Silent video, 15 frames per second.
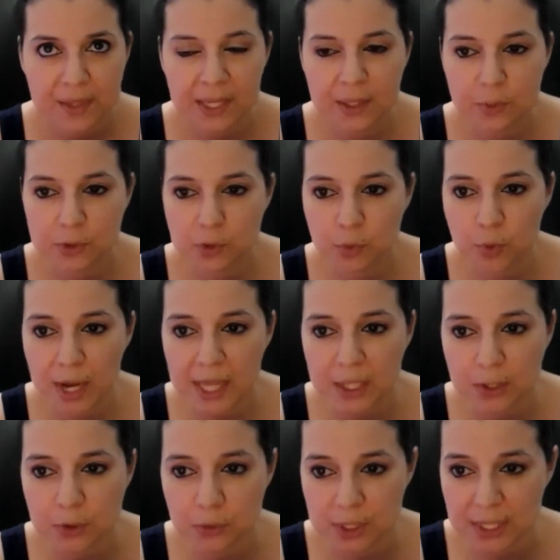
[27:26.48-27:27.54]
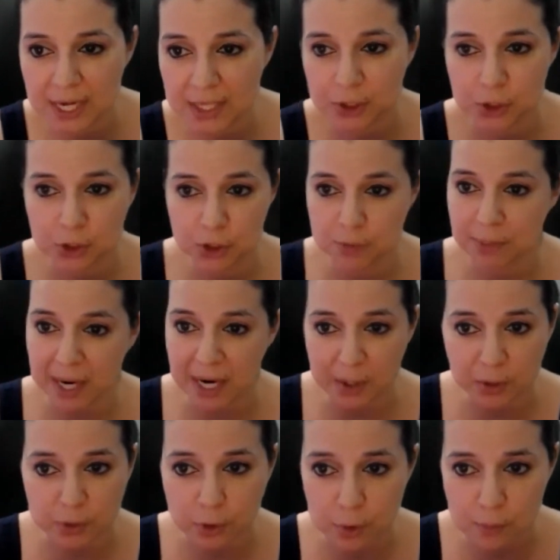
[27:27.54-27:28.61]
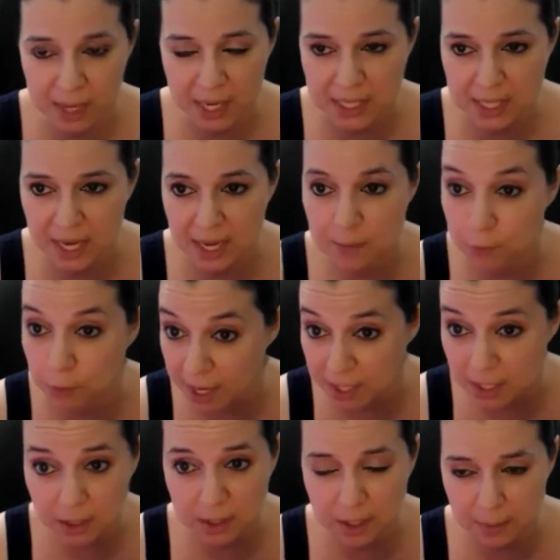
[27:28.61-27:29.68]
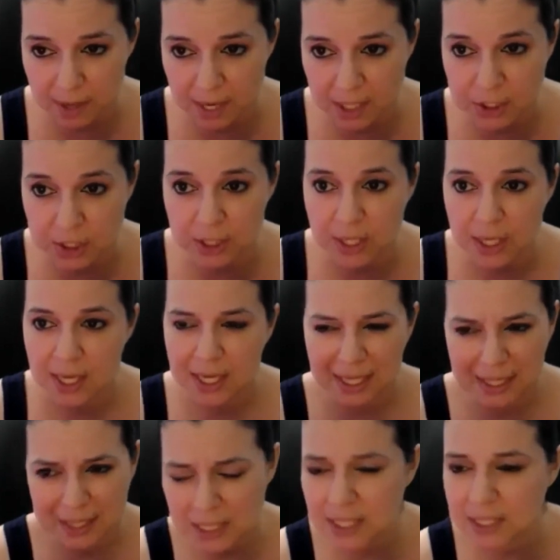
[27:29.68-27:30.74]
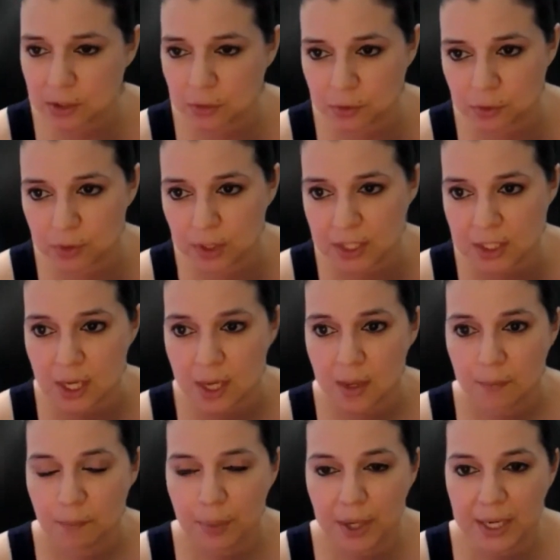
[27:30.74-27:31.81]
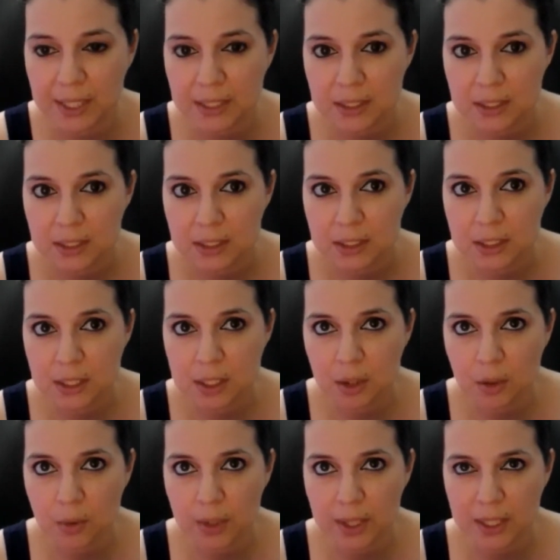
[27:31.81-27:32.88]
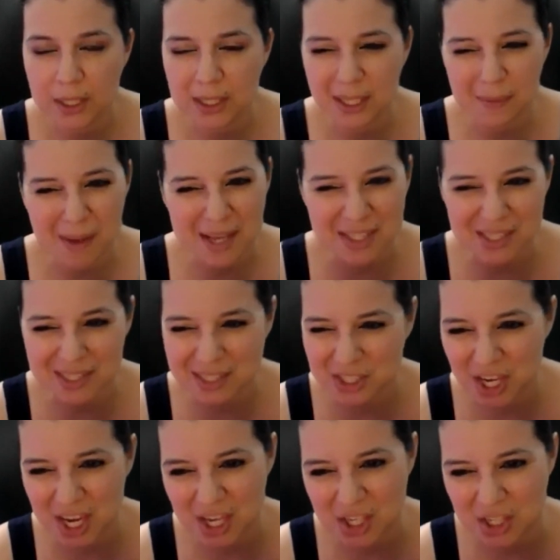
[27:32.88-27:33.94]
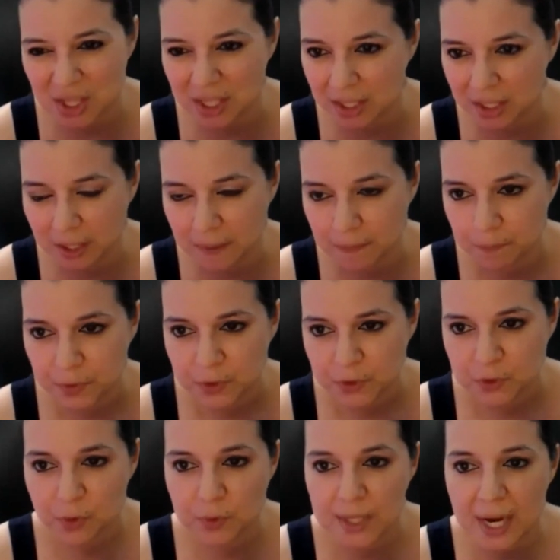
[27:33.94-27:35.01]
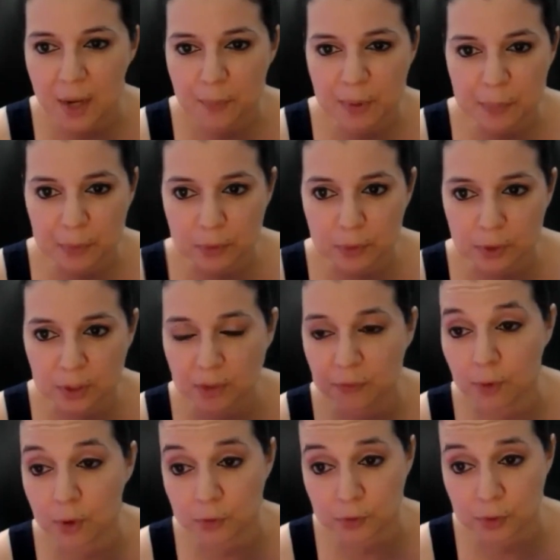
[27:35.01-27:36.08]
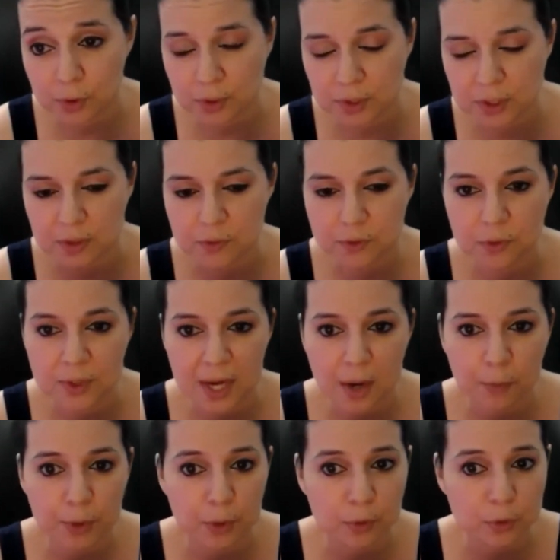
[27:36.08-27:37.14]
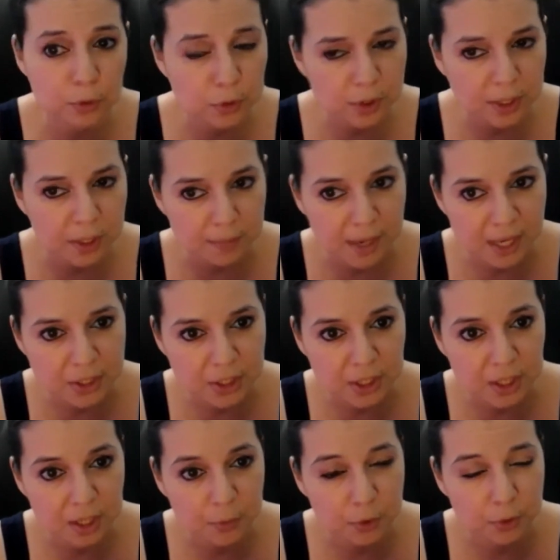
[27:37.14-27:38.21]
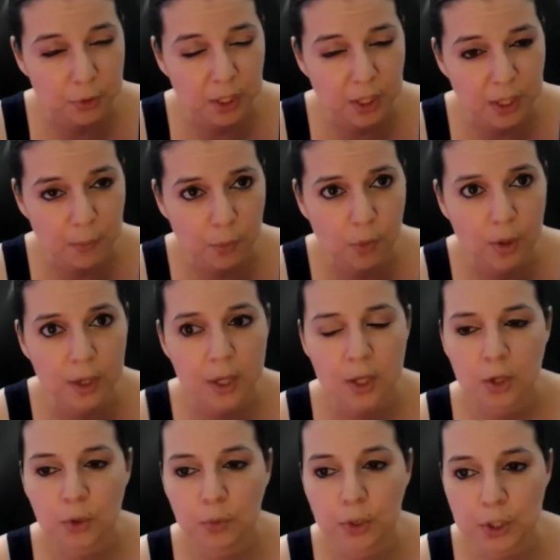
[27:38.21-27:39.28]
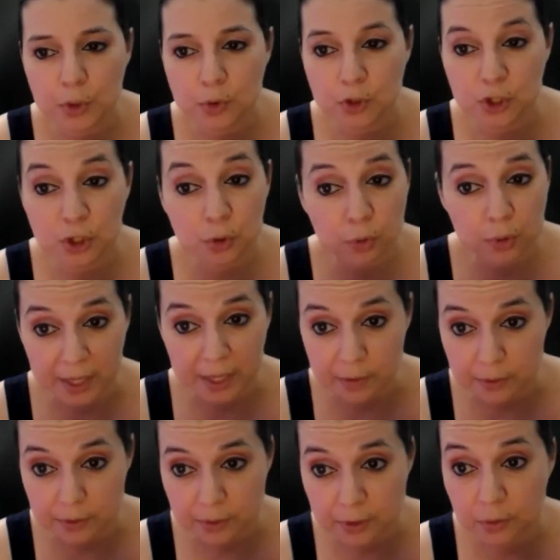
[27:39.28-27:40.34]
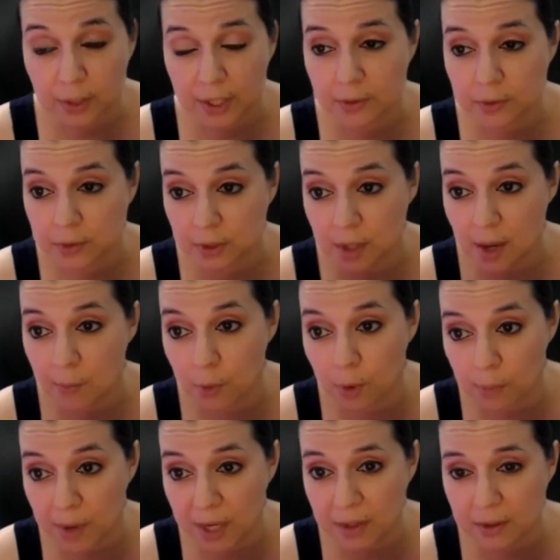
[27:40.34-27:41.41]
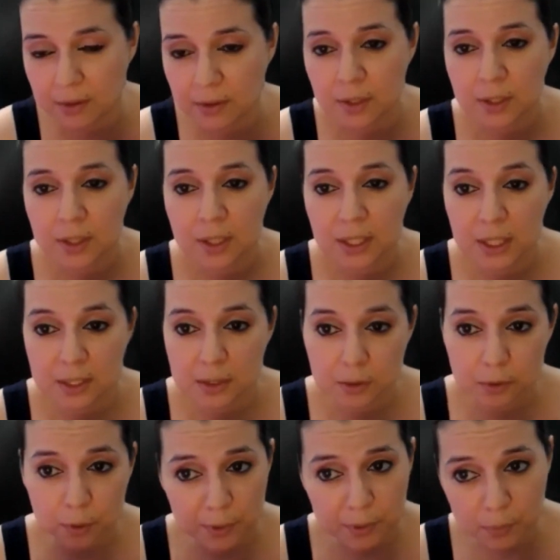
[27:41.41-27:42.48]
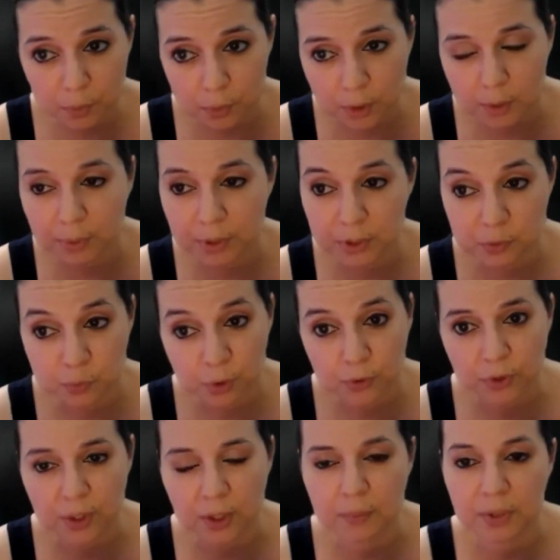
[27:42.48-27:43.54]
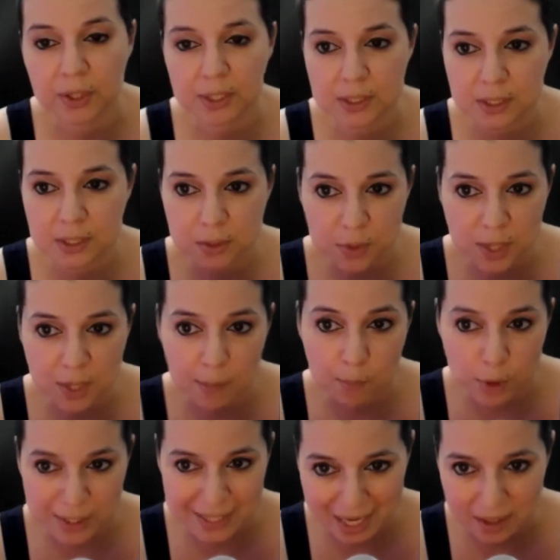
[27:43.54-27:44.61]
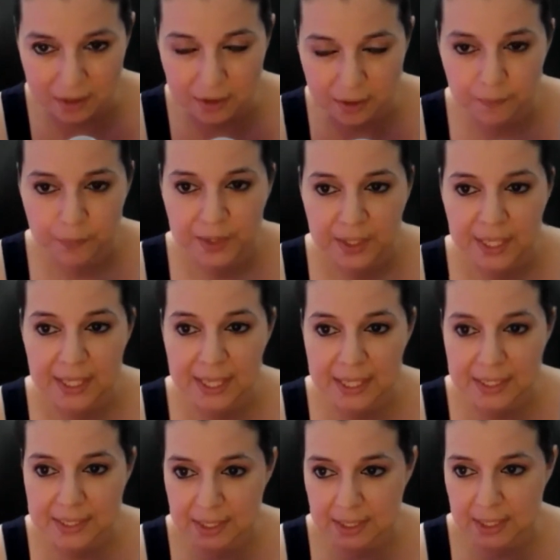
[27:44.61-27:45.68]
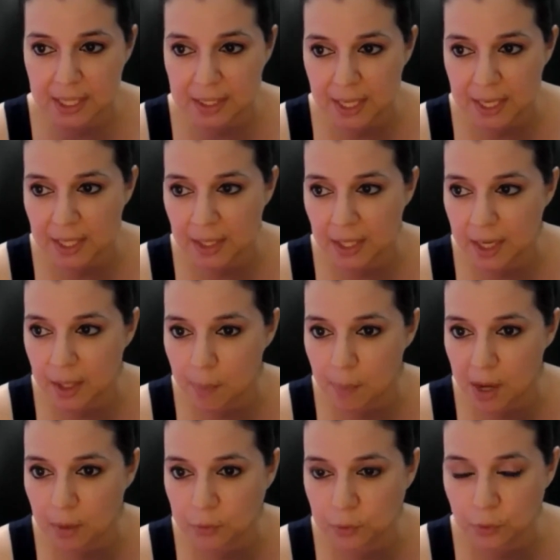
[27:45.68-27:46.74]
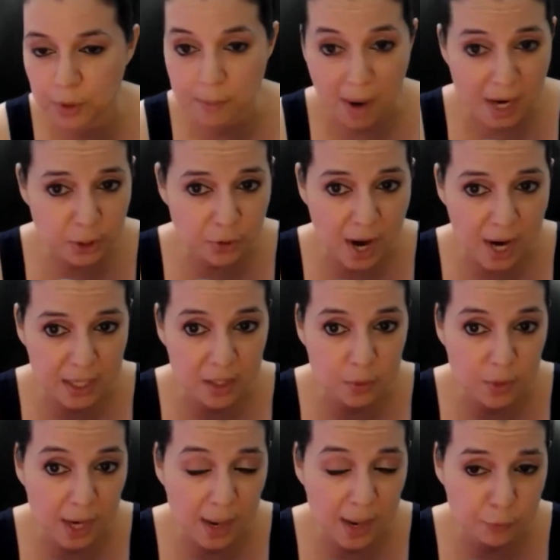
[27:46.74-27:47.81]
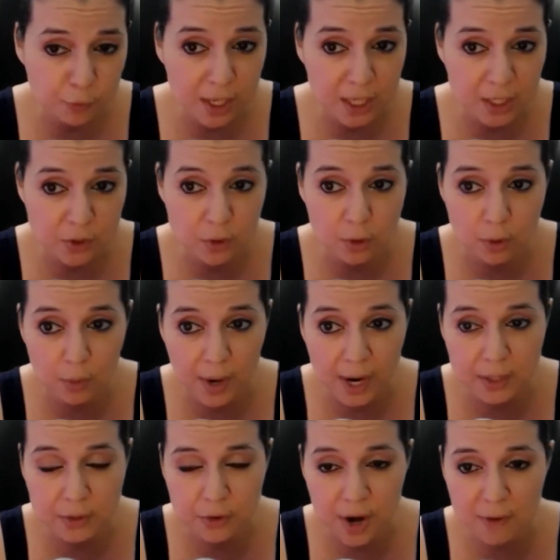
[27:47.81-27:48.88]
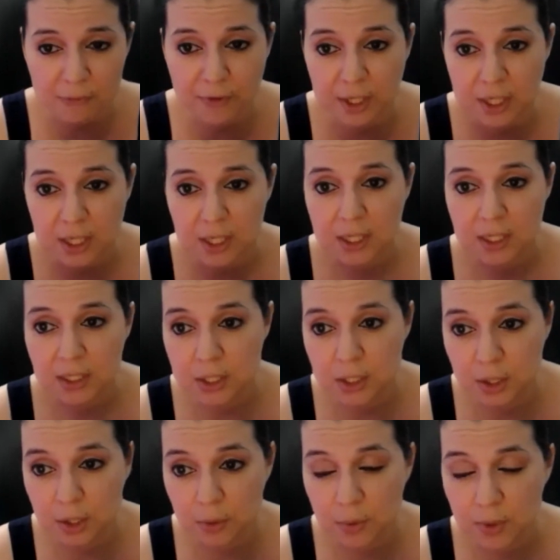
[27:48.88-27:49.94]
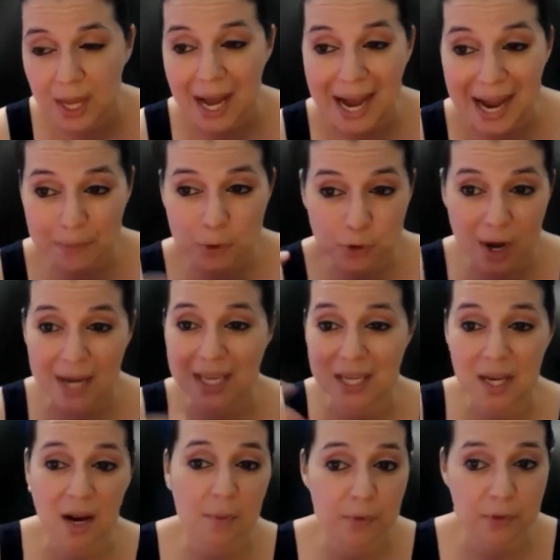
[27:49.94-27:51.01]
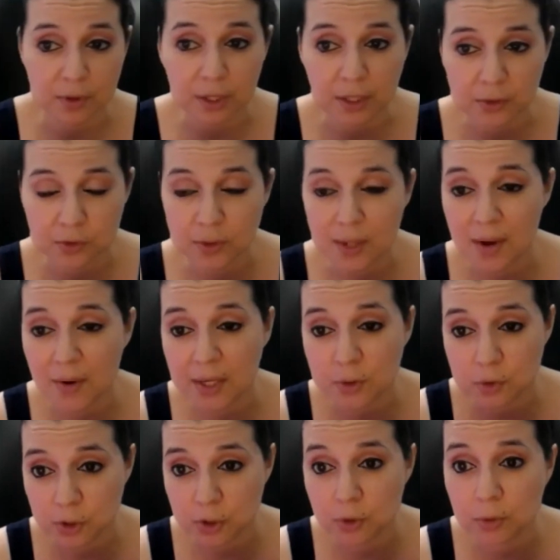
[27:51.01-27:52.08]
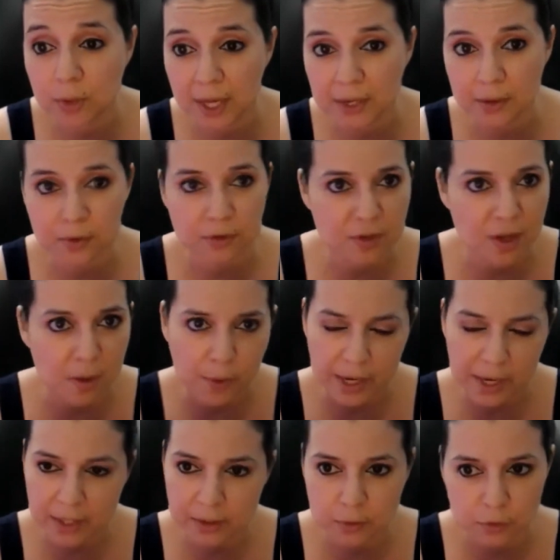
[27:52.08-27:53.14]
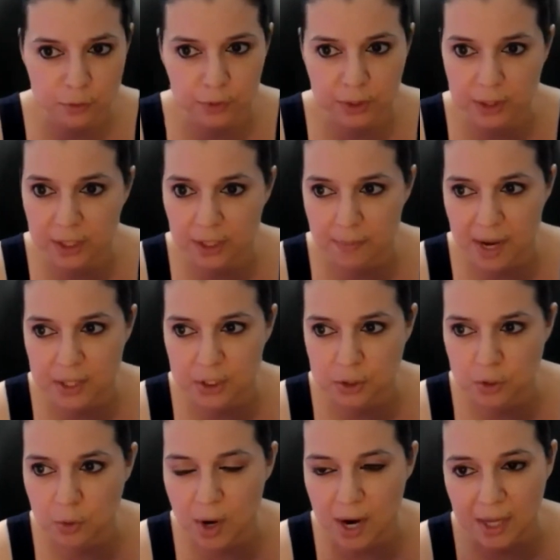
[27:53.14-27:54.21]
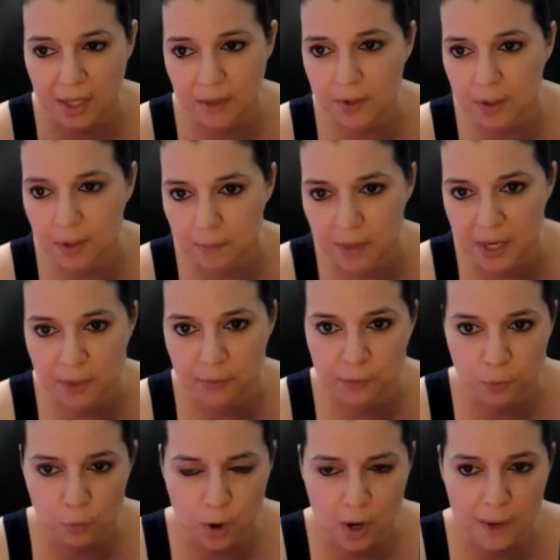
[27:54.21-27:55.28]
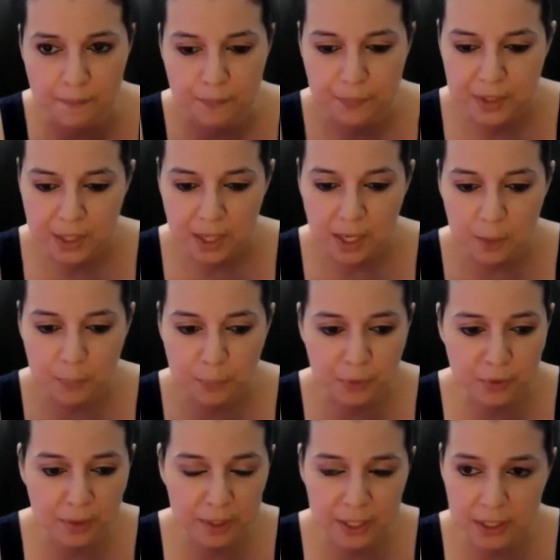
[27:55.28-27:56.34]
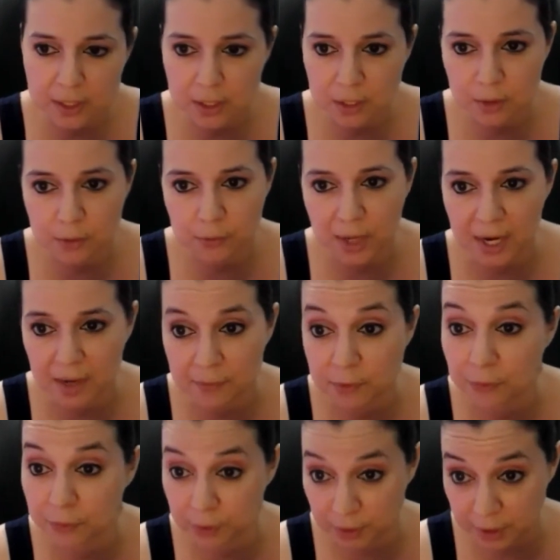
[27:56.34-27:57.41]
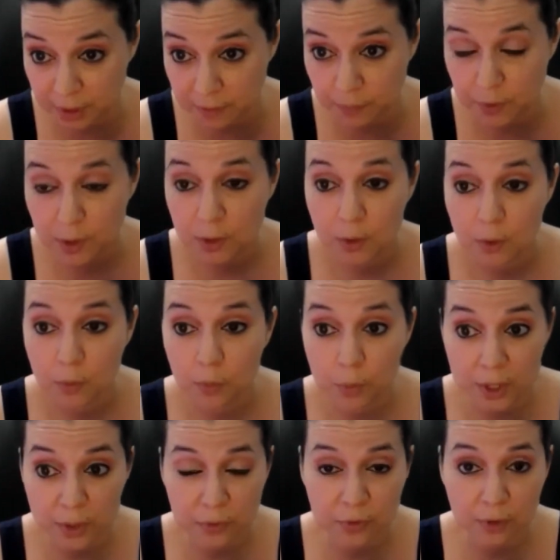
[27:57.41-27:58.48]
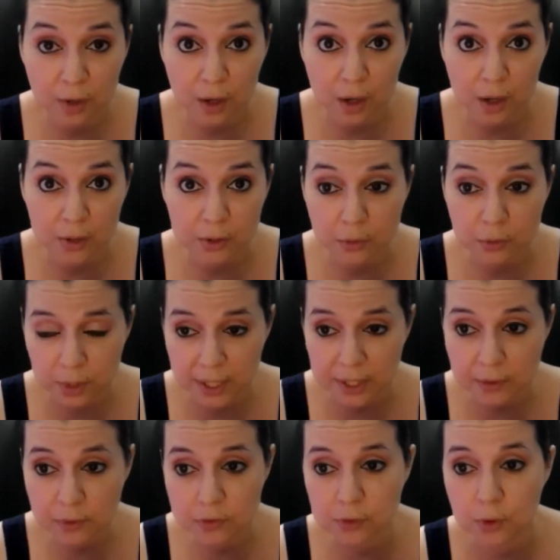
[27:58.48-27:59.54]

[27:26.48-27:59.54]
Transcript: And there was a way that you could actually just buy your domain name, write in Click Magic. And I think they still do this, but you know, it, Click Magic's changed lately. So now people are looking for alternatives. So now we don't use Click Magic anymore. anymore. We use Qliker. Qliker is a lot more better. It's a little bit more, but it's worth it because you get more data. And that's the thing that I like about doing my tracking when I'm running solo ad traffic. You know, I'm tracking everything. So now I use Qliker the same way I use it with Click Magic. So I highly recommend, if you want, I'll put the link in here. I have an affiliate with uh, Qliker.